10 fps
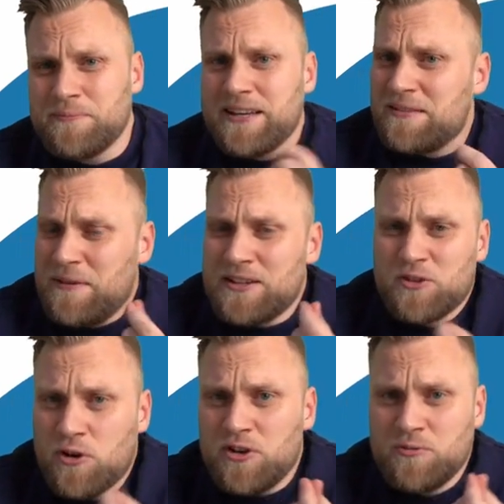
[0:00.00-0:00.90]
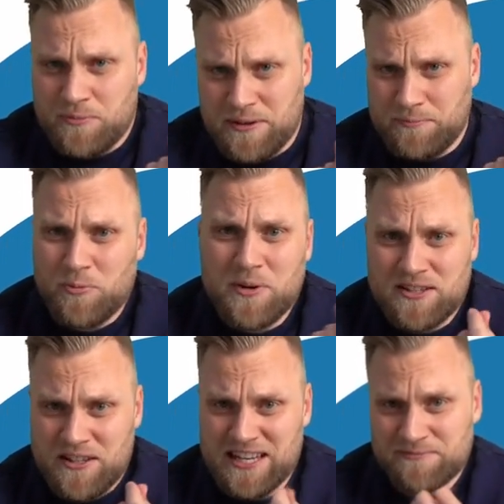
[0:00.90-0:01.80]
And if I no longer remember
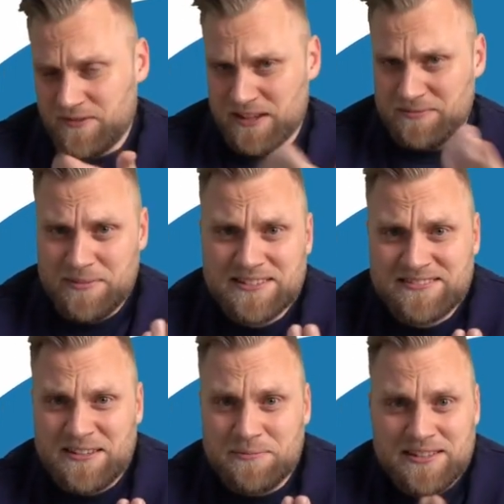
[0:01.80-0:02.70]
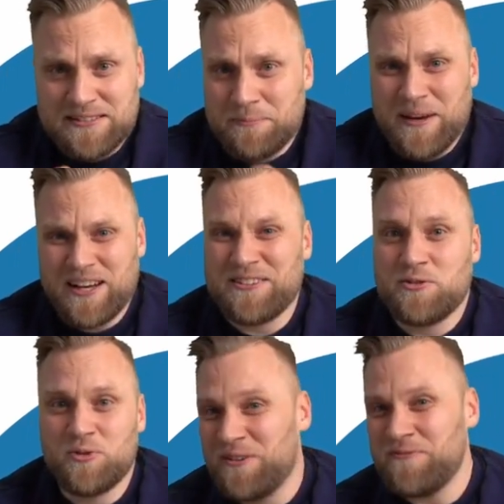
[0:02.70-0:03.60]
whether I have transmitted something in the past
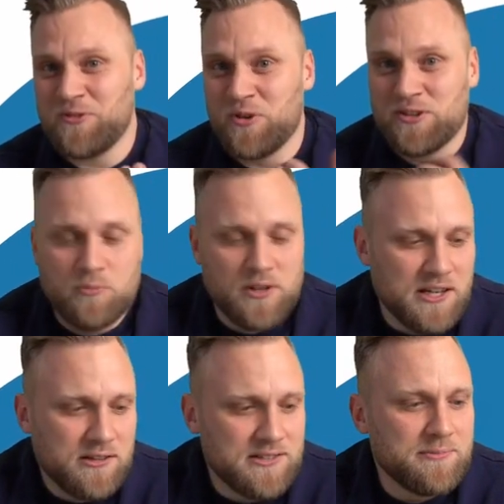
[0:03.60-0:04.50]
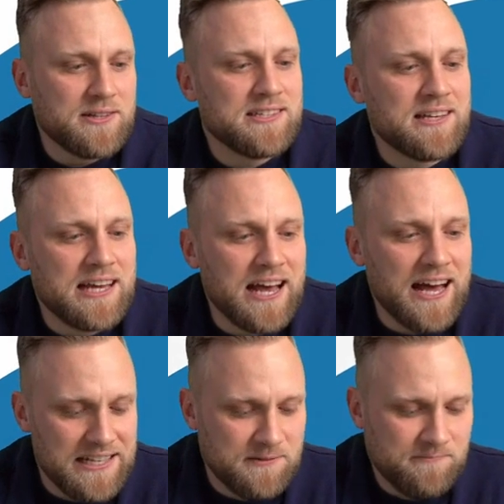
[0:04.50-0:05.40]
or have forgotten what I transmitted,
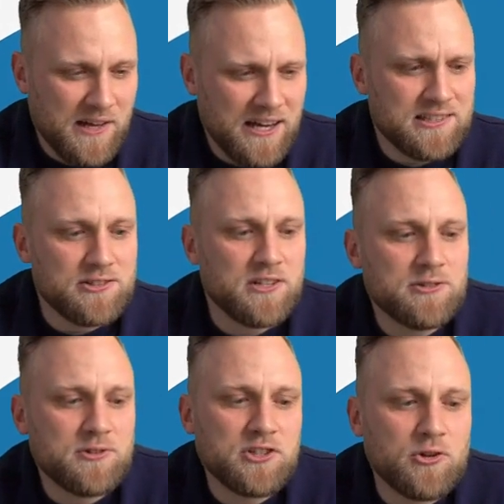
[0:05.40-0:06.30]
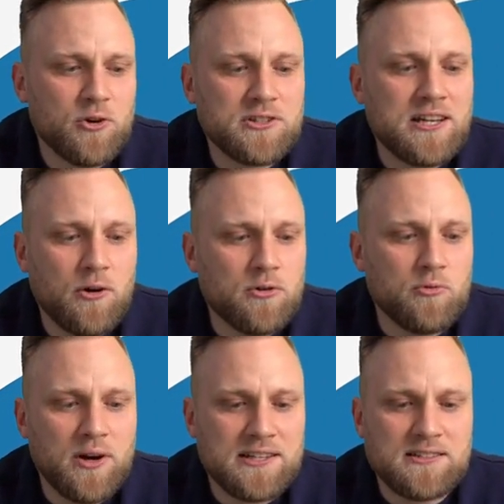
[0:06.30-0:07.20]
I can find the transmission logs here on the
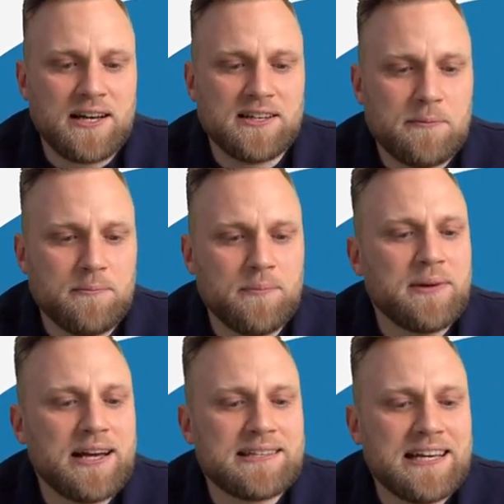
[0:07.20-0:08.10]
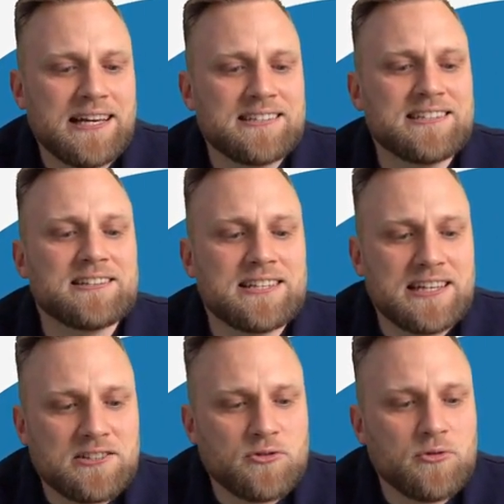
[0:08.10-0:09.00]
right side. And then I see the
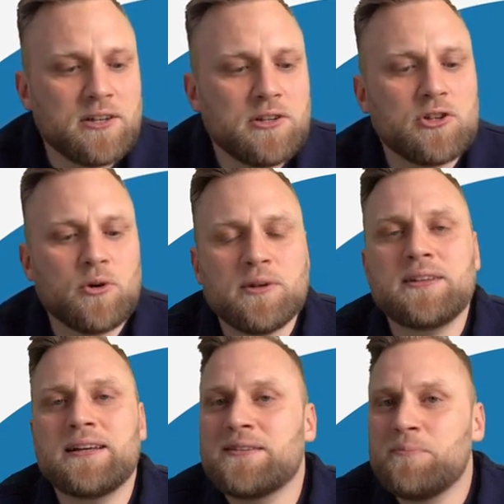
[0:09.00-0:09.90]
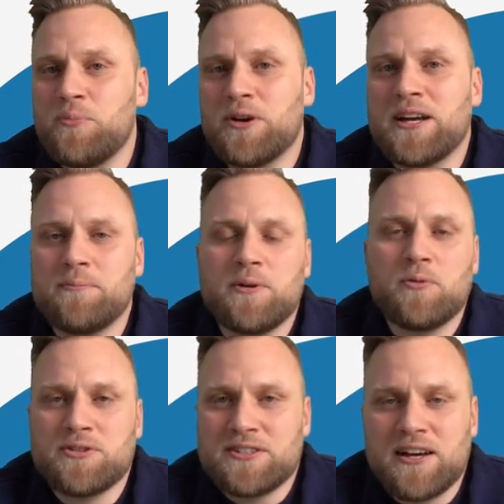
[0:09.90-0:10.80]
history showing that the bookkeeping
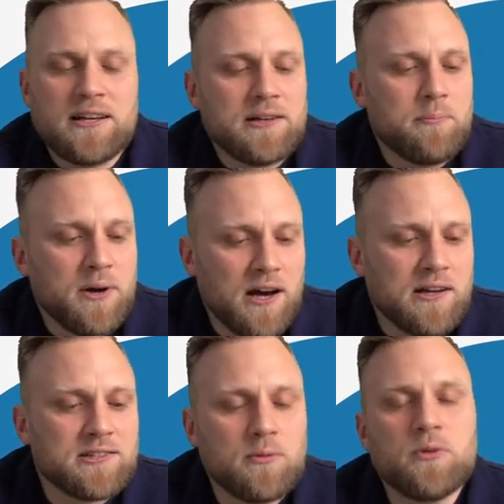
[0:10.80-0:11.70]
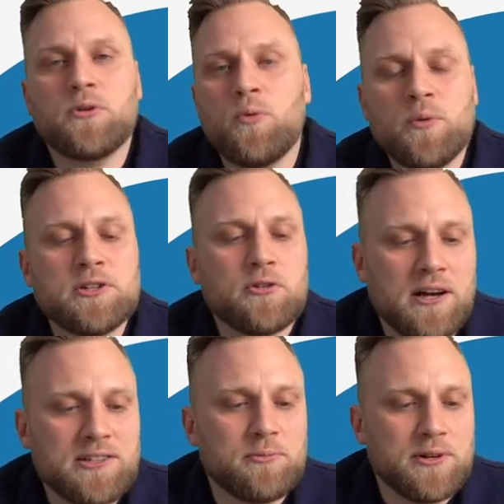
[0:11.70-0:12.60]
was done in the past and was always
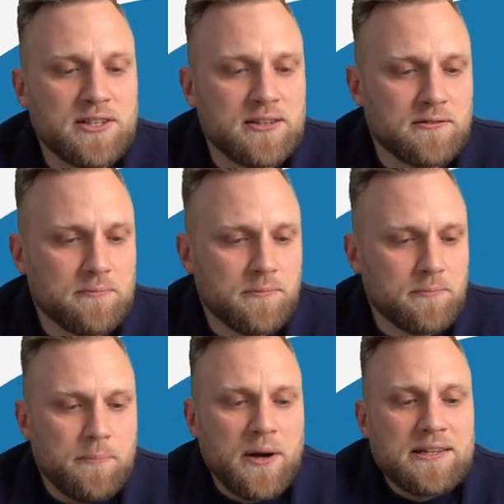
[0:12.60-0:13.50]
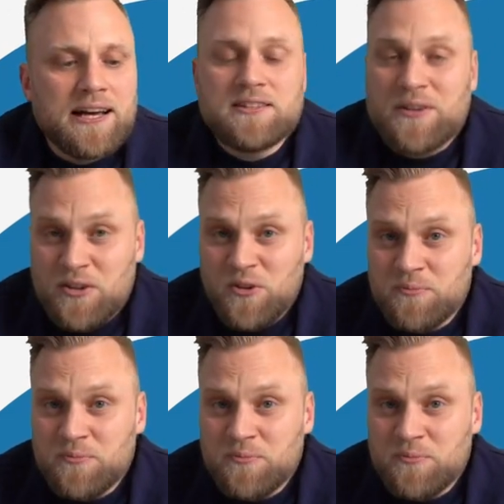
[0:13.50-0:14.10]
transmitted. But that's not all,